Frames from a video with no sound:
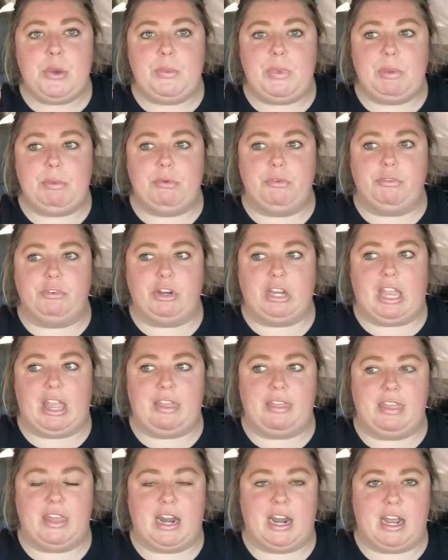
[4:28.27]
people
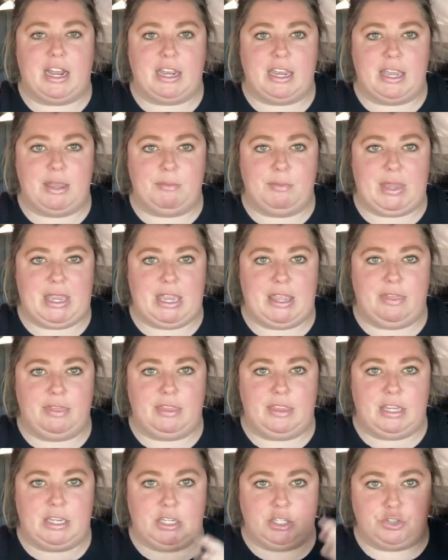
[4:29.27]
forget that I am
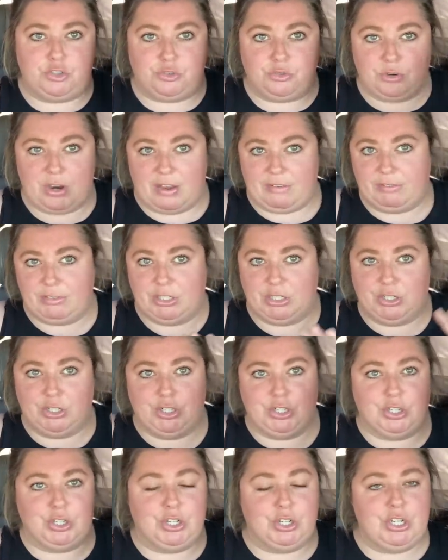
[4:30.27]
in the
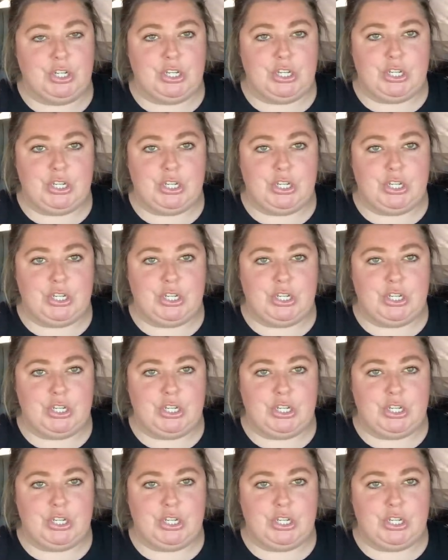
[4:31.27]
traveler,